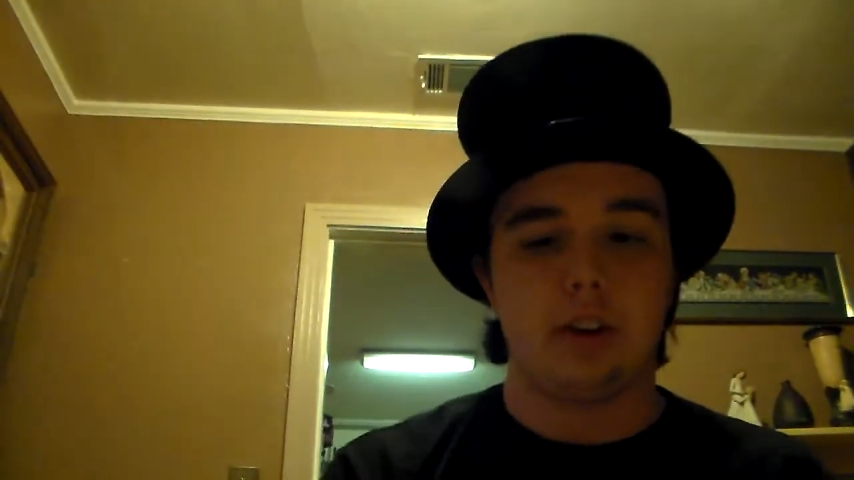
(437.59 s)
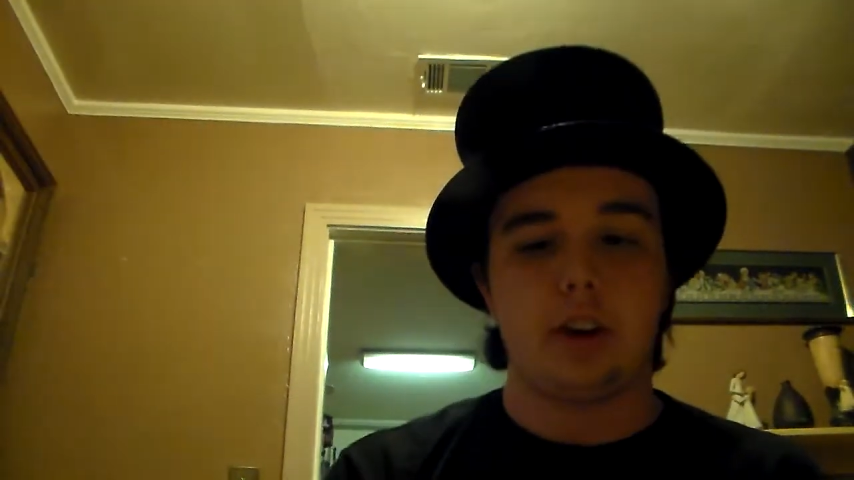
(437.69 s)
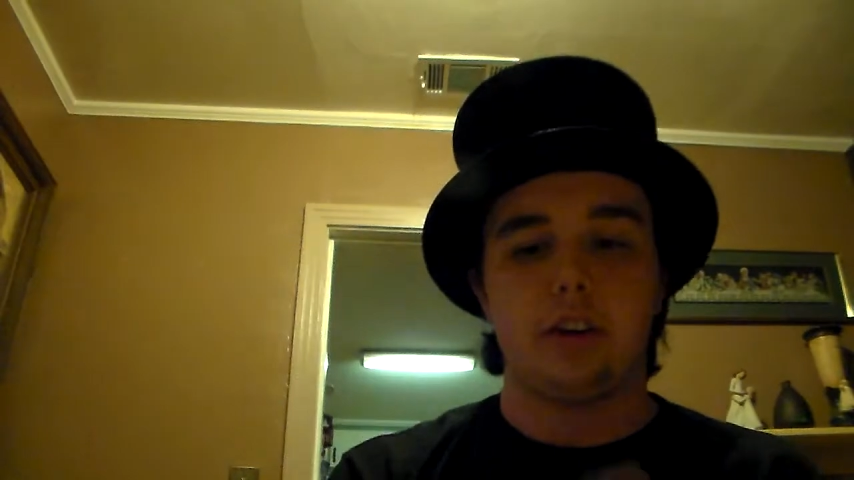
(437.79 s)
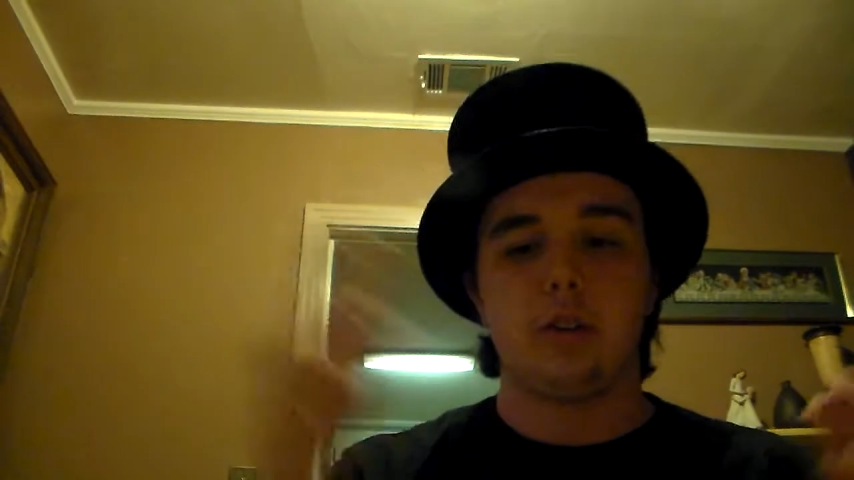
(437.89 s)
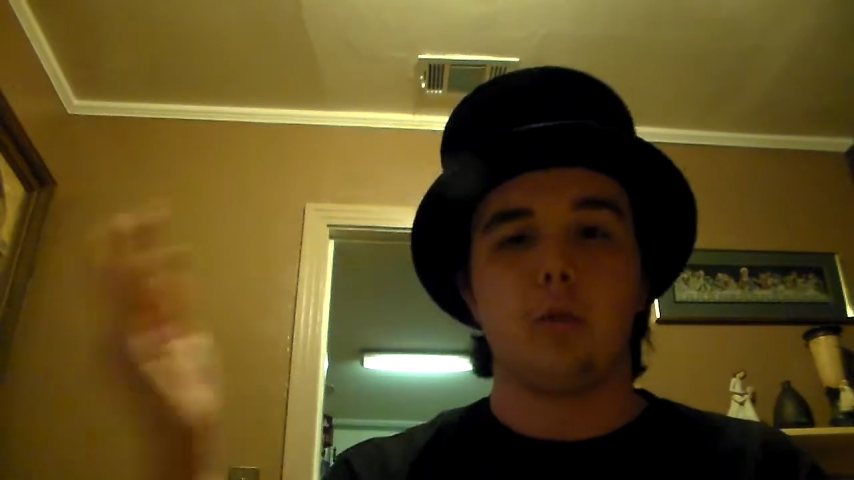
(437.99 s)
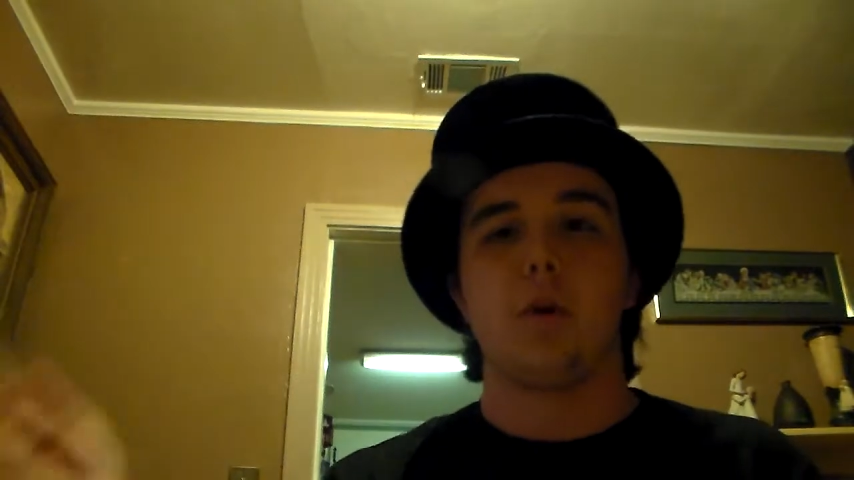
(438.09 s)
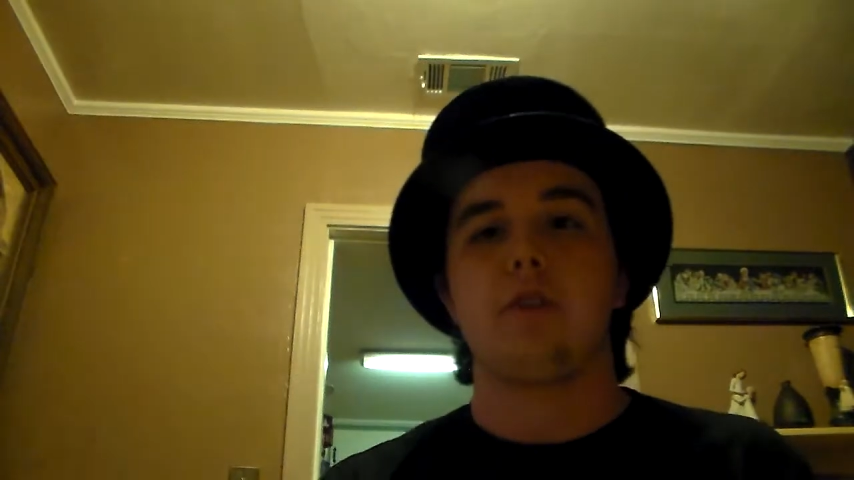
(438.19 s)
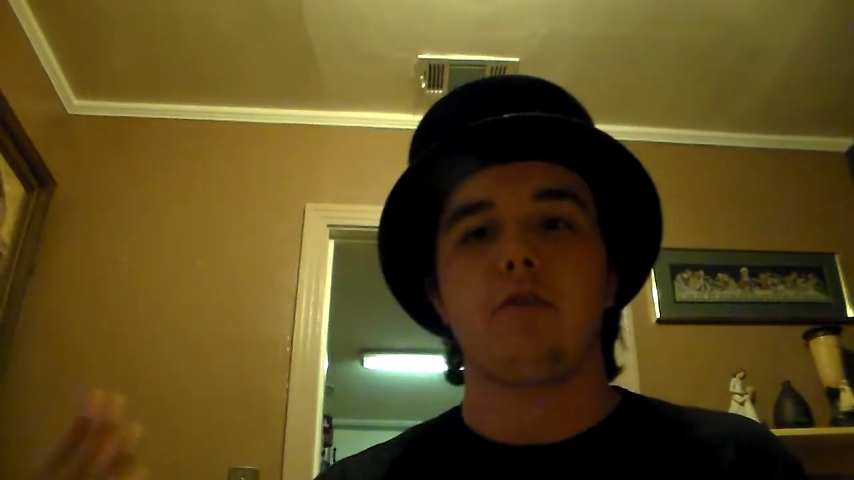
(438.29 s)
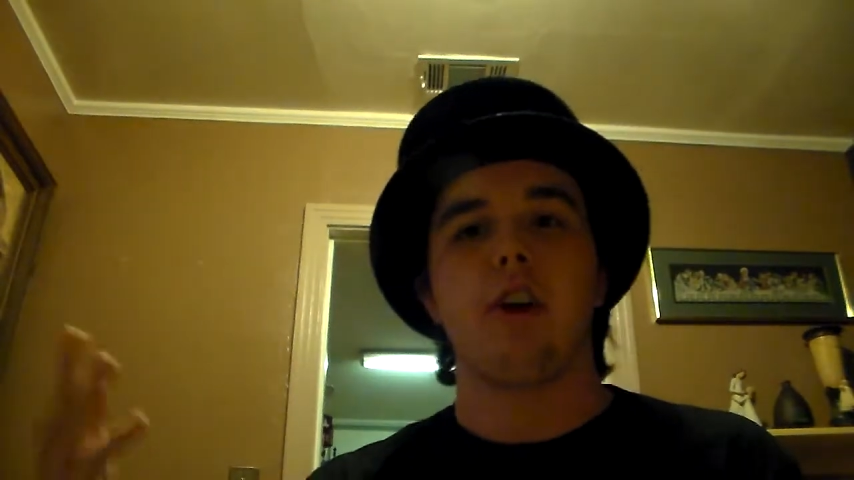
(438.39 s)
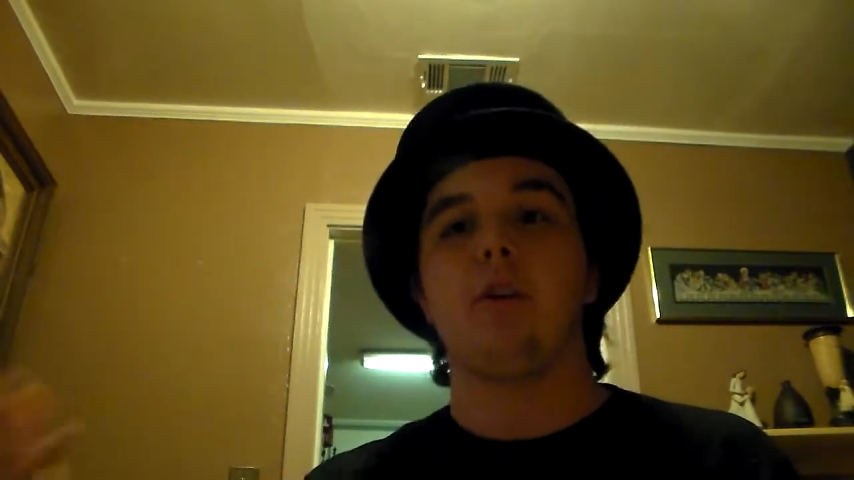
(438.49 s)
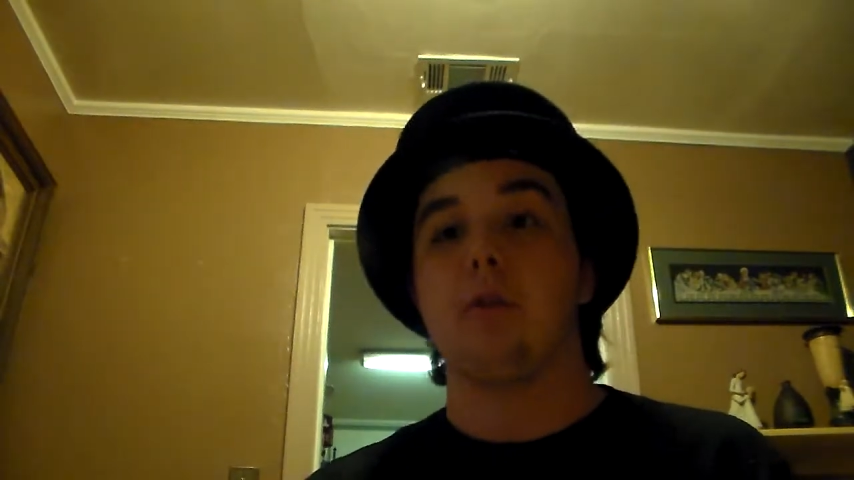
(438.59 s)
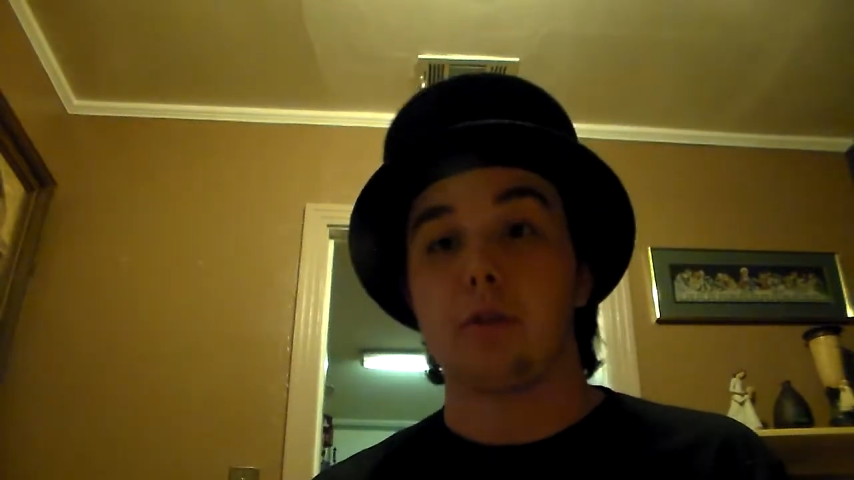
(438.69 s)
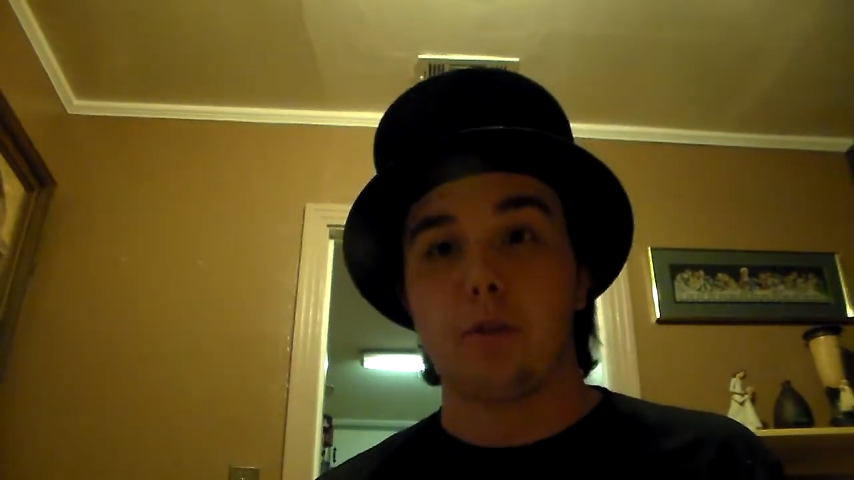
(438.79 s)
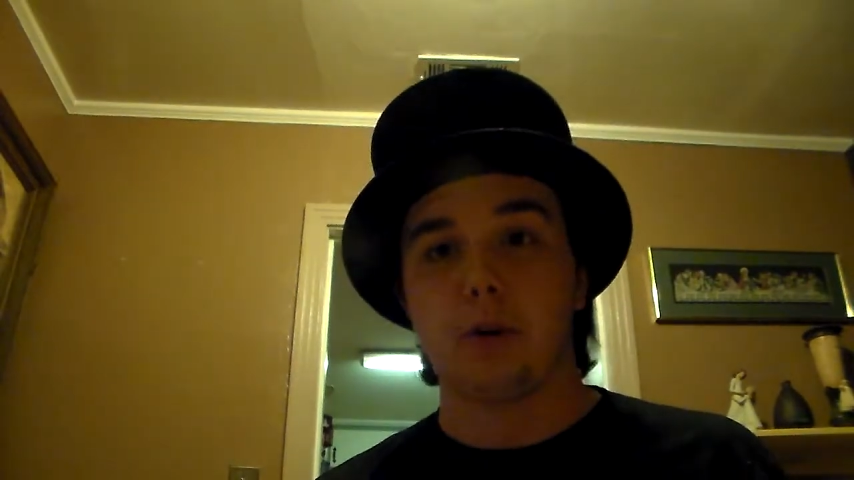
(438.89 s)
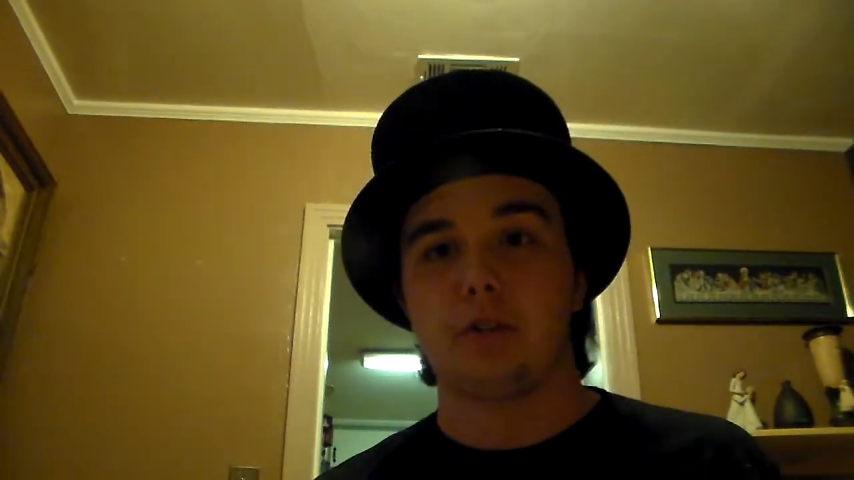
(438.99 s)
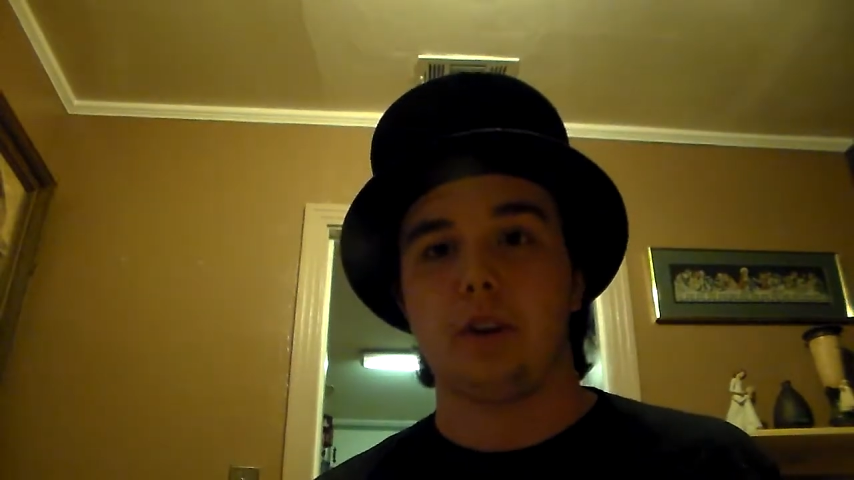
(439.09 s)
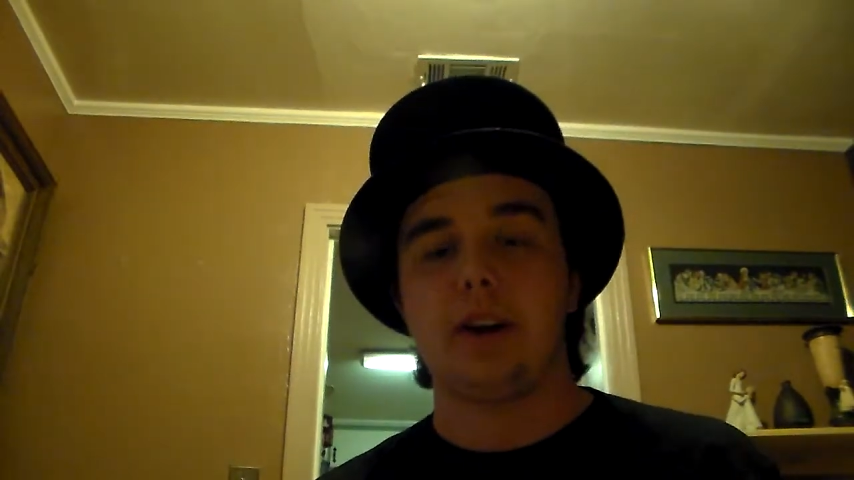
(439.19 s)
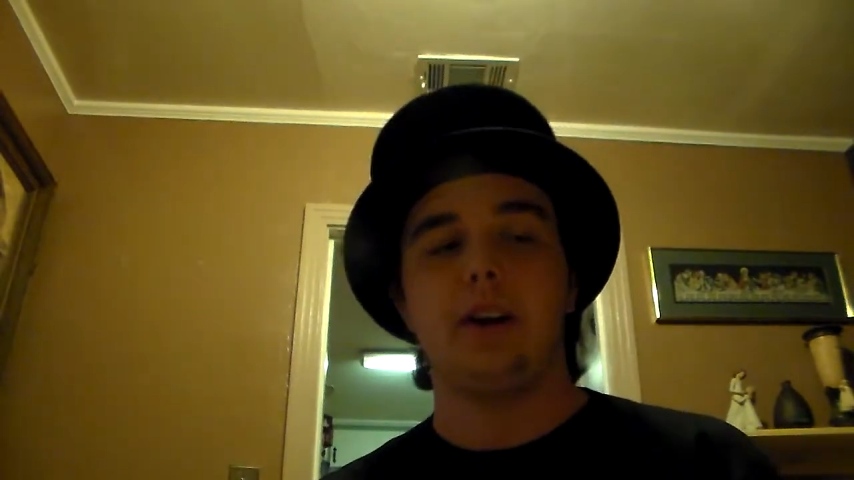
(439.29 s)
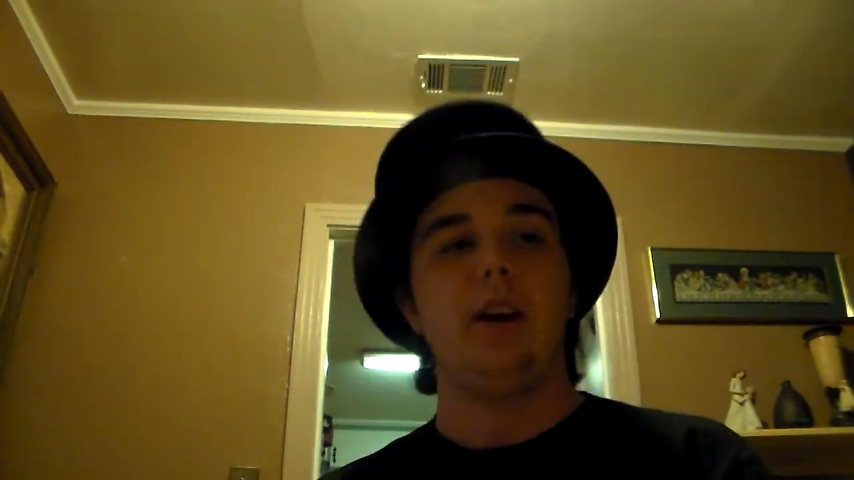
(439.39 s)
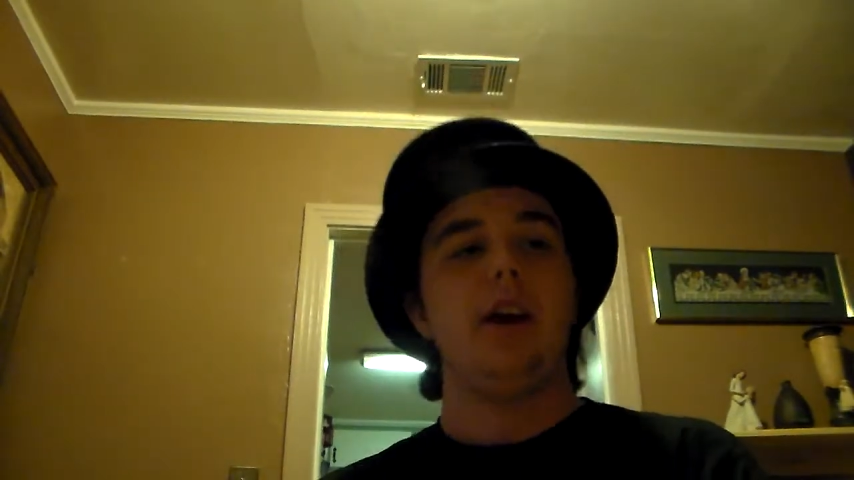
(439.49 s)
So you can do the 1 string or the 4
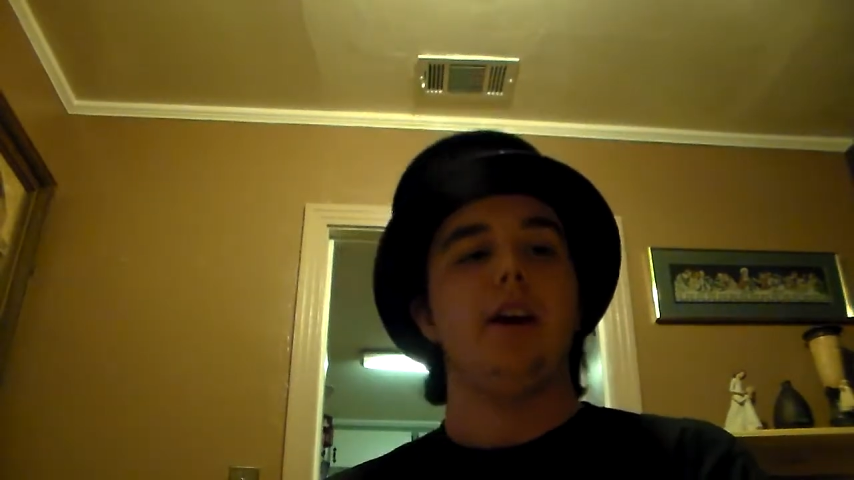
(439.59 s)
string,